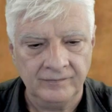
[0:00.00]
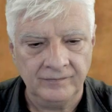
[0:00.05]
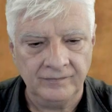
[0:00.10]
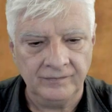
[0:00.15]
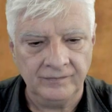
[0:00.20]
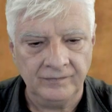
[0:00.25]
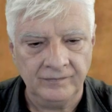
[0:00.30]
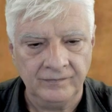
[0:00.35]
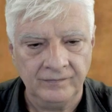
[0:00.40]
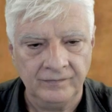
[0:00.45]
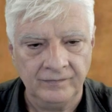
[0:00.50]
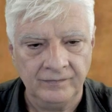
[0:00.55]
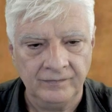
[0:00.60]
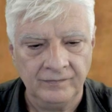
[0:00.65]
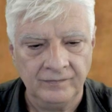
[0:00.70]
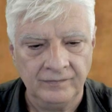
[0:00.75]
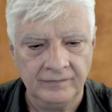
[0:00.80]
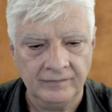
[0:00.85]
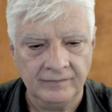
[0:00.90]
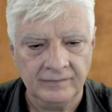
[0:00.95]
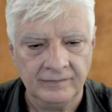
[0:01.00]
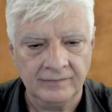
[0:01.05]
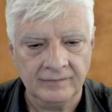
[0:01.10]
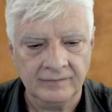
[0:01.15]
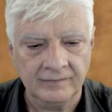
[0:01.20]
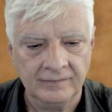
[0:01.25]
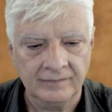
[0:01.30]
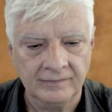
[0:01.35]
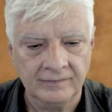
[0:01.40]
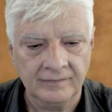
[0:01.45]

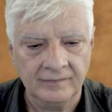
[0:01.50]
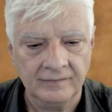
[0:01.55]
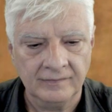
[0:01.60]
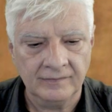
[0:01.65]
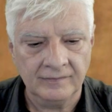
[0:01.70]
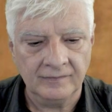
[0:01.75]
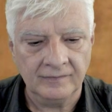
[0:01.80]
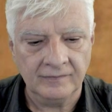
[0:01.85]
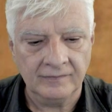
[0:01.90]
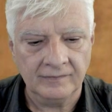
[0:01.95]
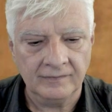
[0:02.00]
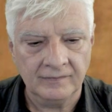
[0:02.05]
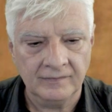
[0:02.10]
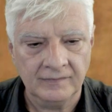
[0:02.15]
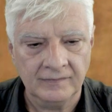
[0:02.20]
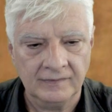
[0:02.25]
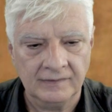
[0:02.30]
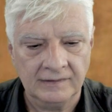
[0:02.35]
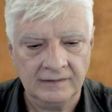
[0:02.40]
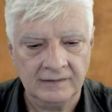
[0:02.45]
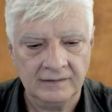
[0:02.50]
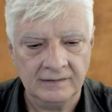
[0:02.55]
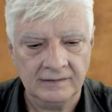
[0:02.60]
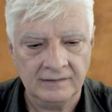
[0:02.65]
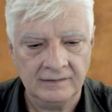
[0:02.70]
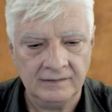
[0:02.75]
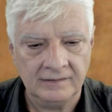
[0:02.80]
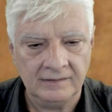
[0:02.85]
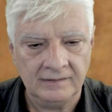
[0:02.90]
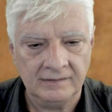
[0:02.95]

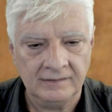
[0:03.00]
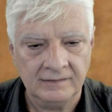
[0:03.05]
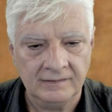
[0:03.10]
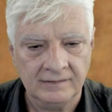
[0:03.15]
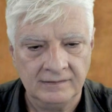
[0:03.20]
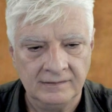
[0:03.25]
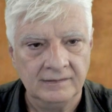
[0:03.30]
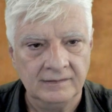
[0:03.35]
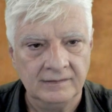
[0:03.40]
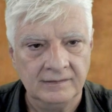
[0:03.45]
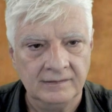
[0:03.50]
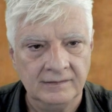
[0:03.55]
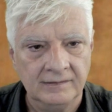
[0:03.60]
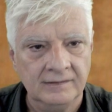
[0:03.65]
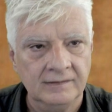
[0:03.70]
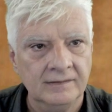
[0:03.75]
Nobody speaks.